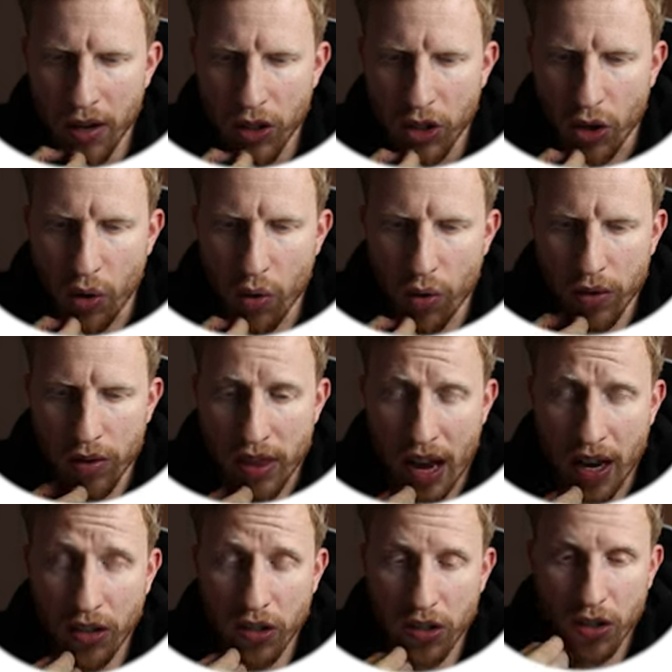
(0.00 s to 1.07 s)
So
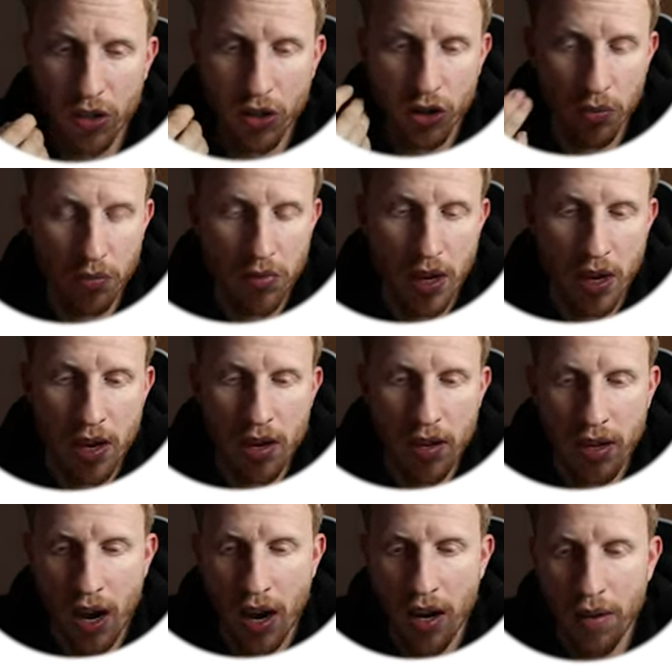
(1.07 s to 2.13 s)
that's something
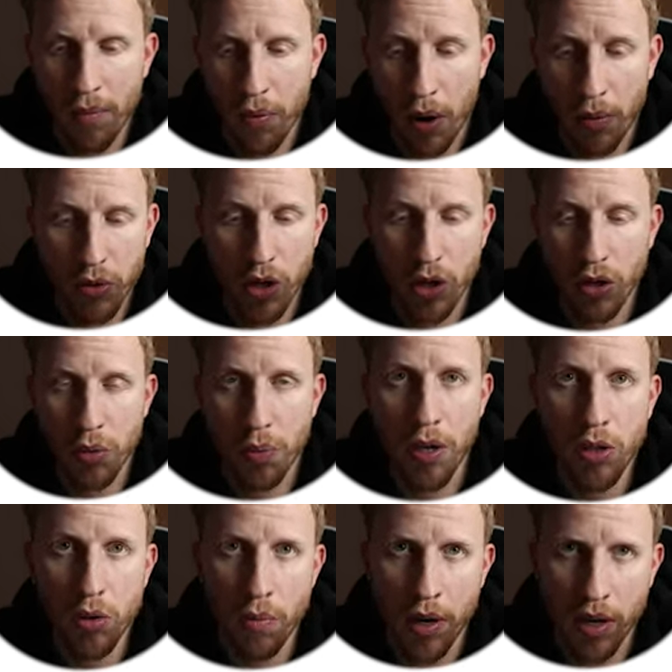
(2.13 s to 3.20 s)
that perhaps you could
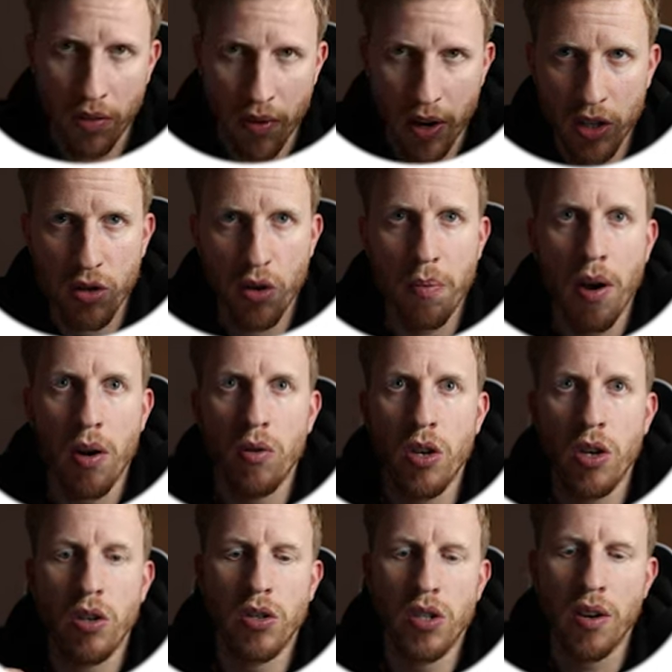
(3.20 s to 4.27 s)
speak to a manufacturer about.
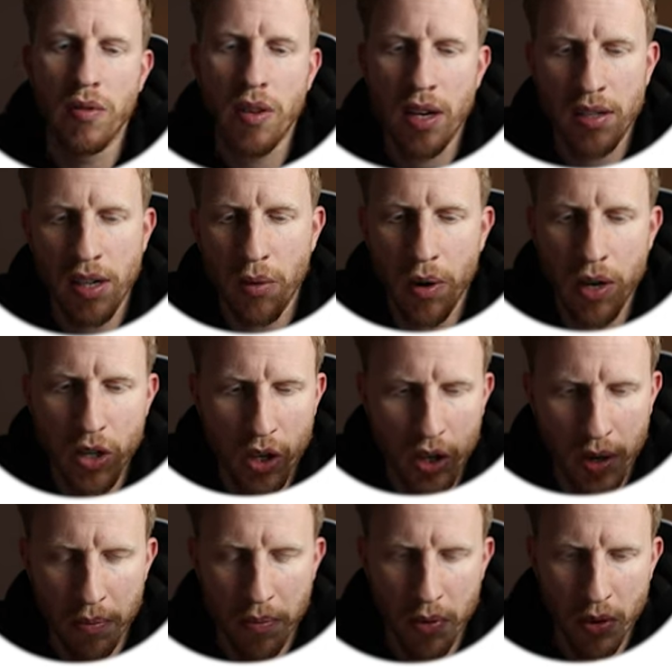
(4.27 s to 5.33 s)
You could see if there's any ways you
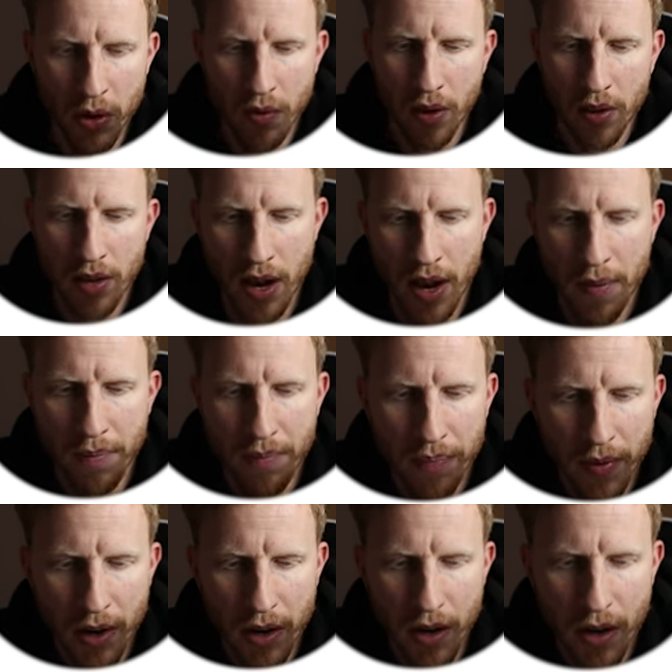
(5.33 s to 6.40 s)
could improve on that.
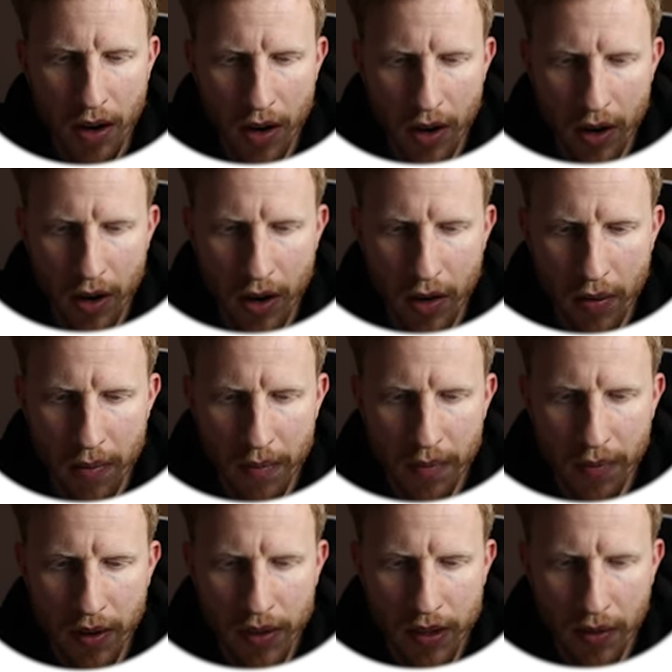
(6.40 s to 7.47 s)

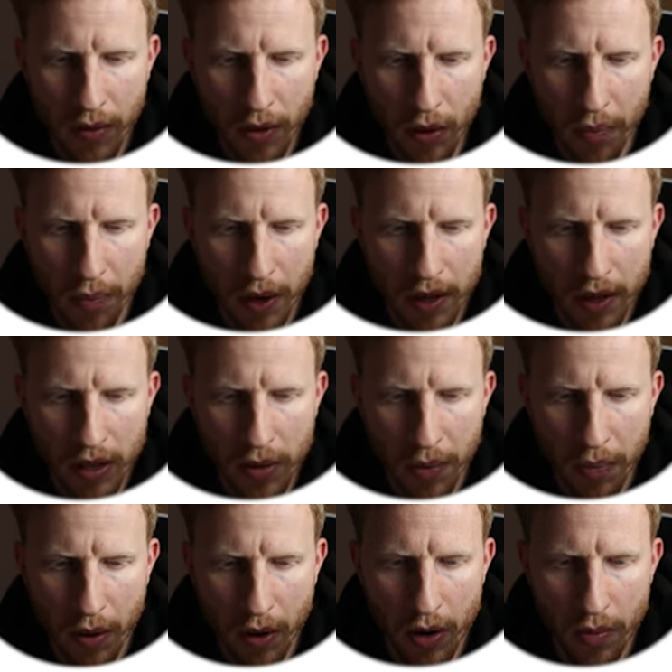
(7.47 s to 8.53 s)
Let's have a look. Big
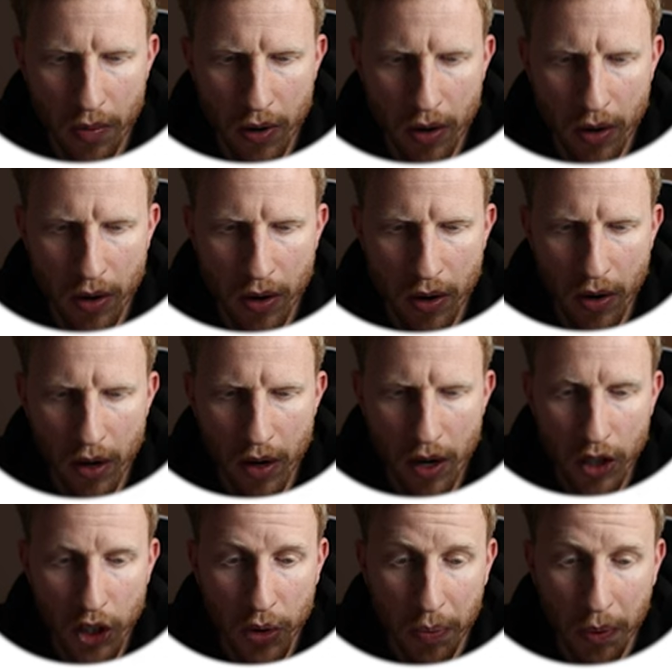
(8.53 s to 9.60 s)
disappointment.
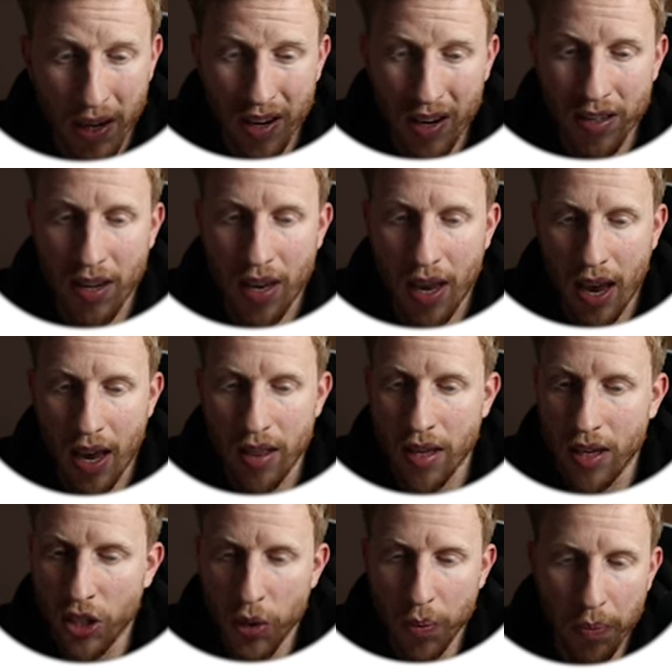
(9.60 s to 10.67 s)
Splinters again.
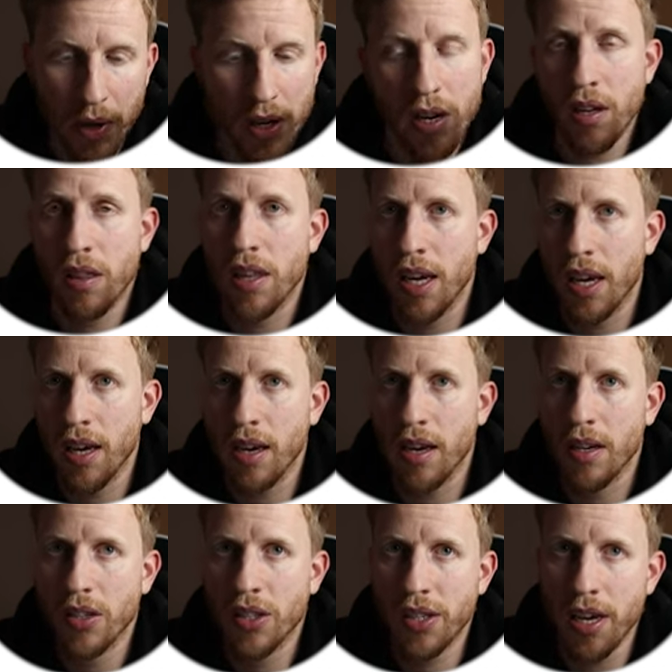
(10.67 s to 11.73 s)
This splinter thing
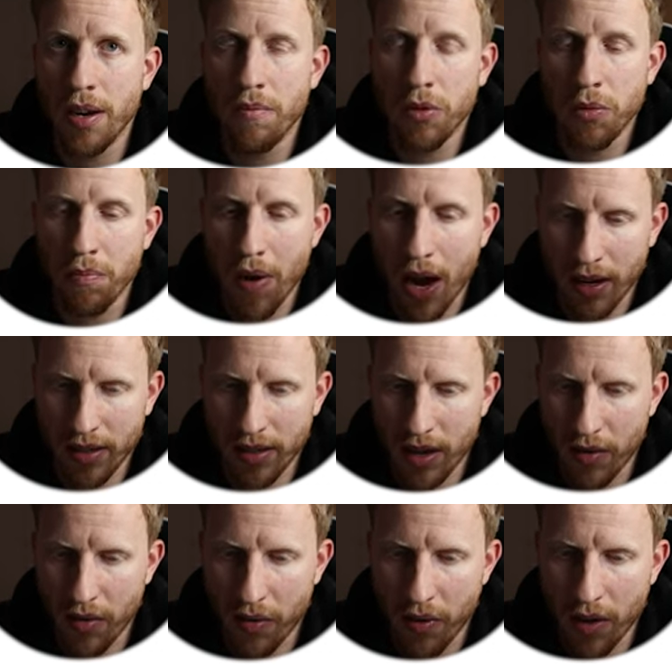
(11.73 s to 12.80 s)
seems
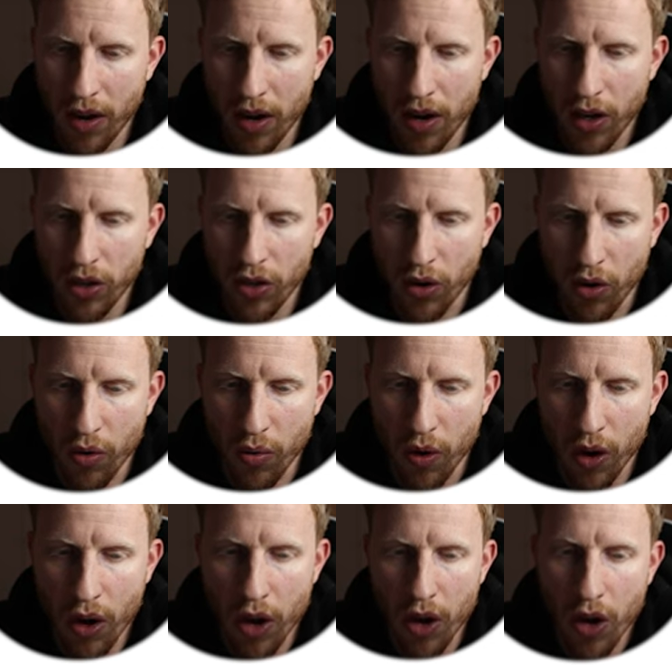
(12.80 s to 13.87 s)
massive. So